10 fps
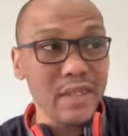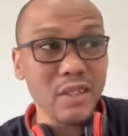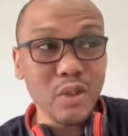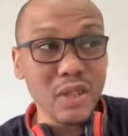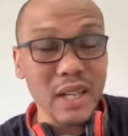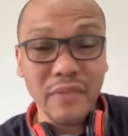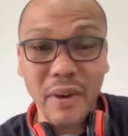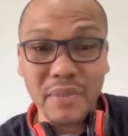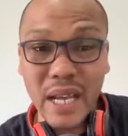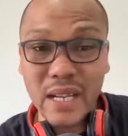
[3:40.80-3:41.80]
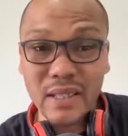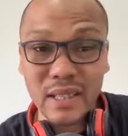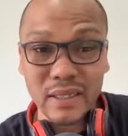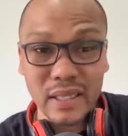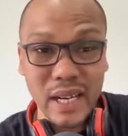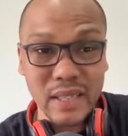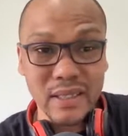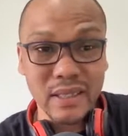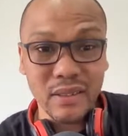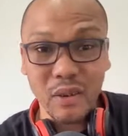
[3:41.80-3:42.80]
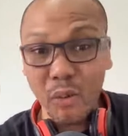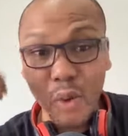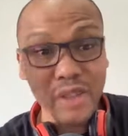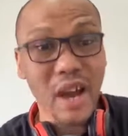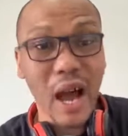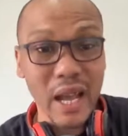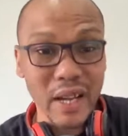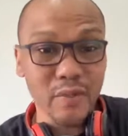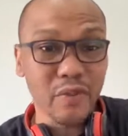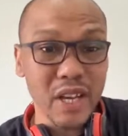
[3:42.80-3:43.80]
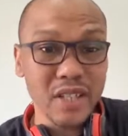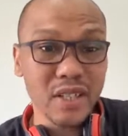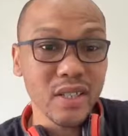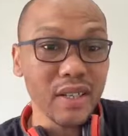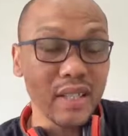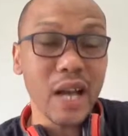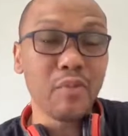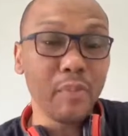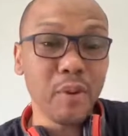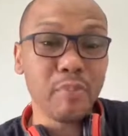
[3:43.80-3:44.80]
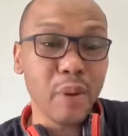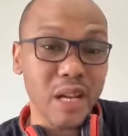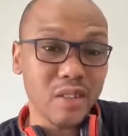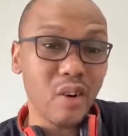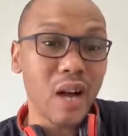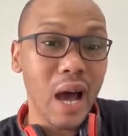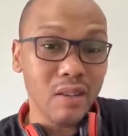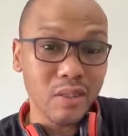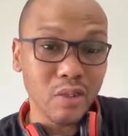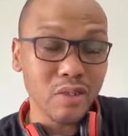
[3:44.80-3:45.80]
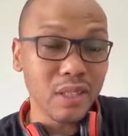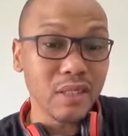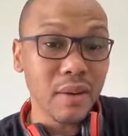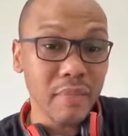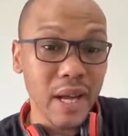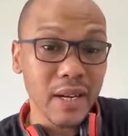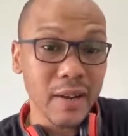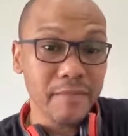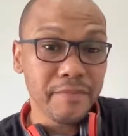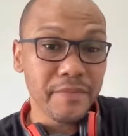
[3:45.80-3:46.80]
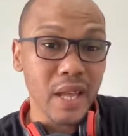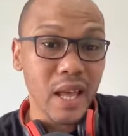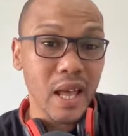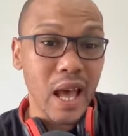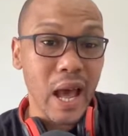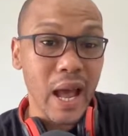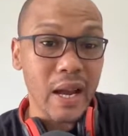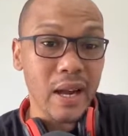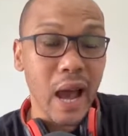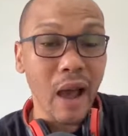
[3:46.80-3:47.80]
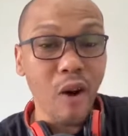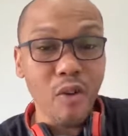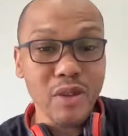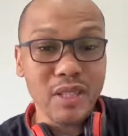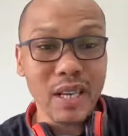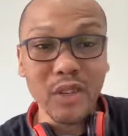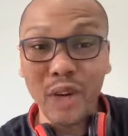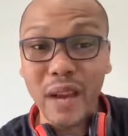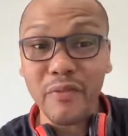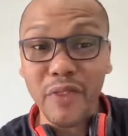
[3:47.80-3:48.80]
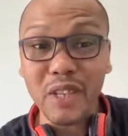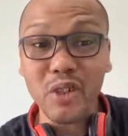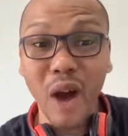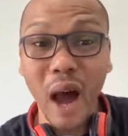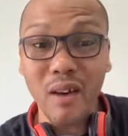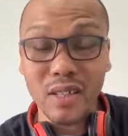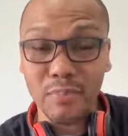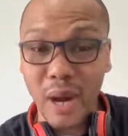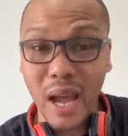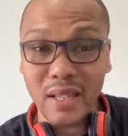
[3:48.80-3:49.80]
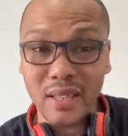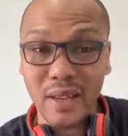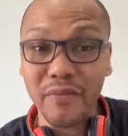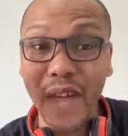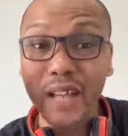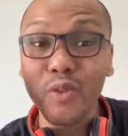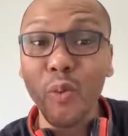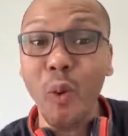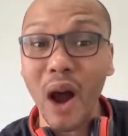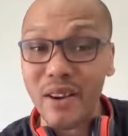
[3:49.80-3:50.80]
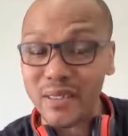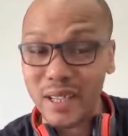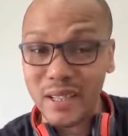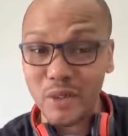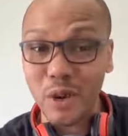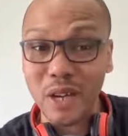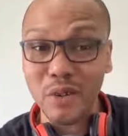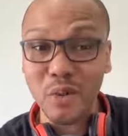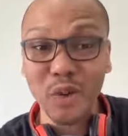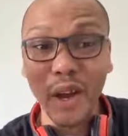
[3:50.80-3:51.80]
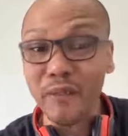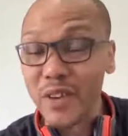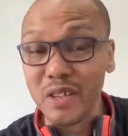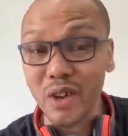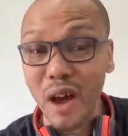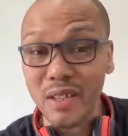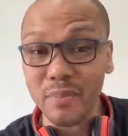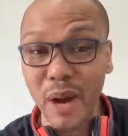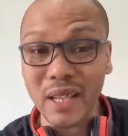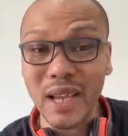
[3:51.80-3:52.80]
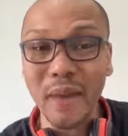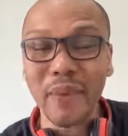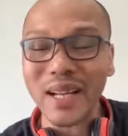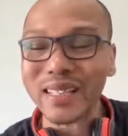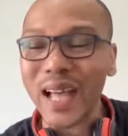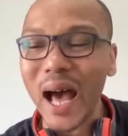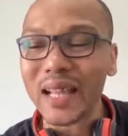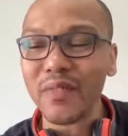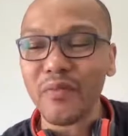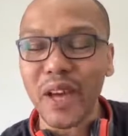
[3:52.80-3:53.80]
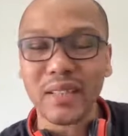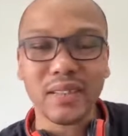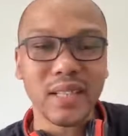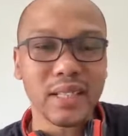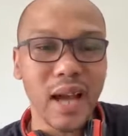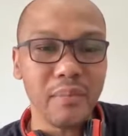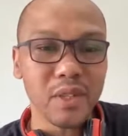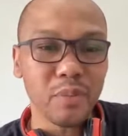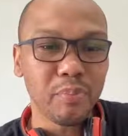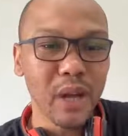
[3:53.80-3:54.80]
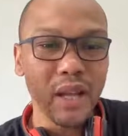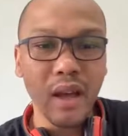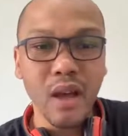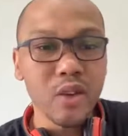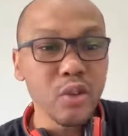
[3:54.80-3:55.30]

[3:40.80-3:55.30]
If they do lift up the interest rates with high inflation, that will put pressure on households in America. And I always say you can fix your house price. That's one thing you can do. You can fix your house price, but there's other factors that come into play.